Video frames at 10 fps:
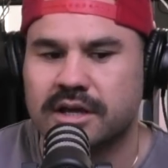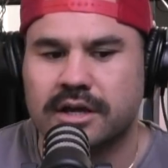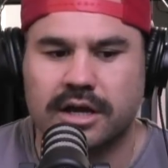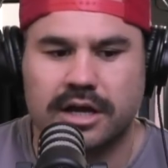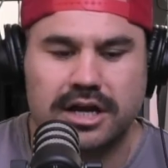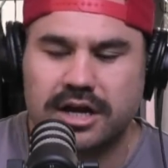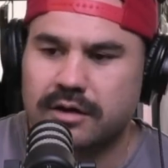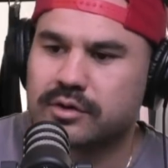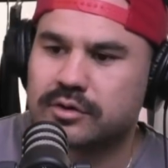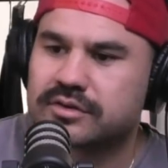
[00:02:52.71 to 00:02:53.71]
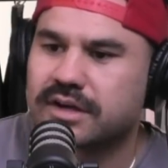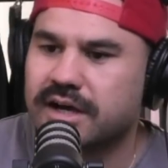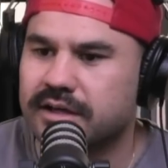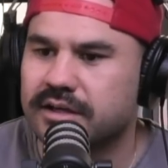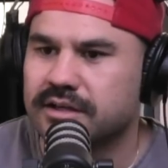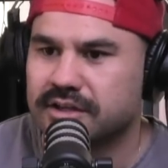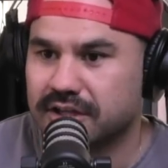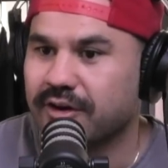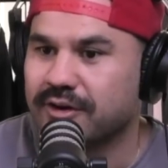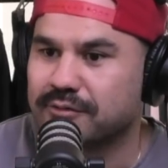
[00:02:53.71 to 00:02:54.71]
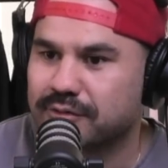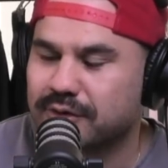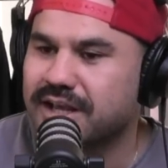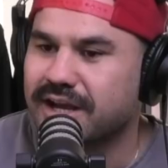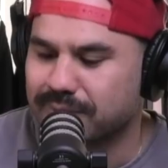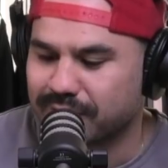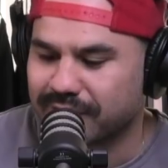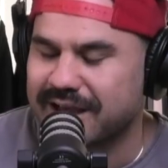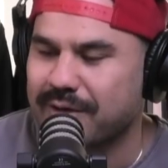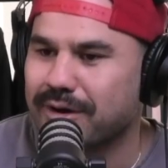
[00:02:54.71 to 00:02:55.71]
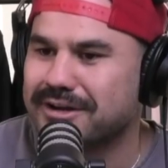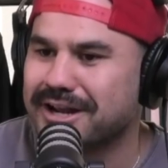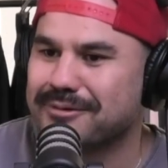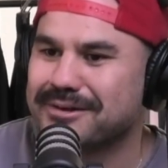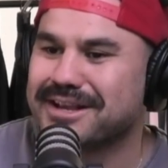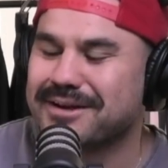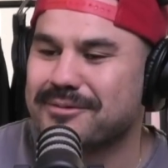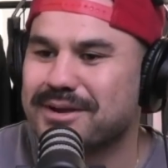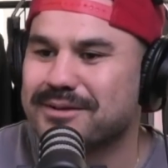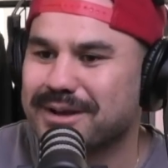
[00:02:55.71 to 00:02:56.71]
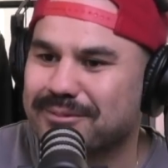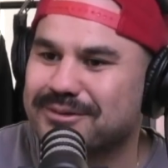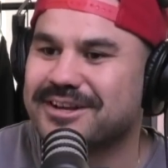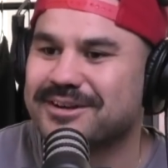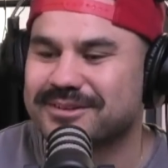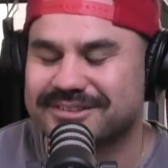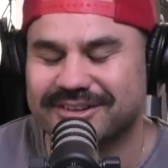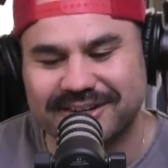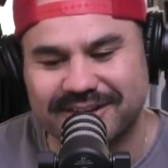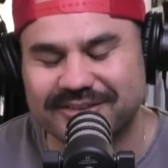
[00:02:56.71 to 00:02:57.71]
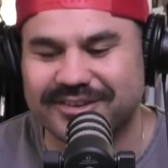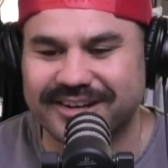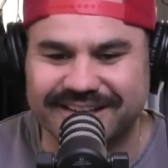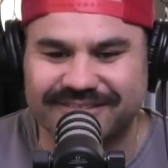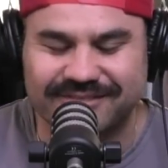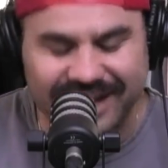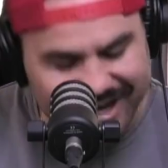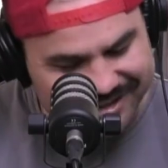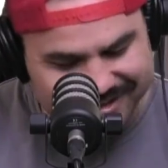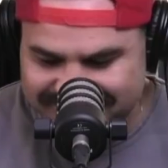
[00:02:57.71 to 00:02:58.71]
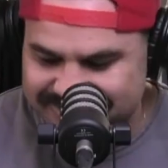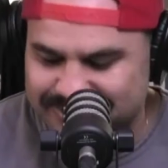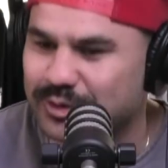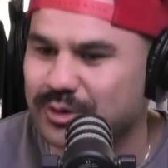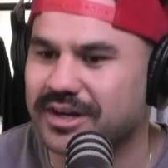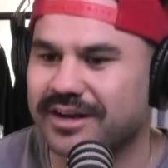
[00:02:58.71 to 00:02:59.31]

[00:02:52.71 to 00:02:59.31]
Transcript: and now because I can feel you coming like that one day when you come and pick me up and sat on my side, and I was like, fuck, that's just not good enough.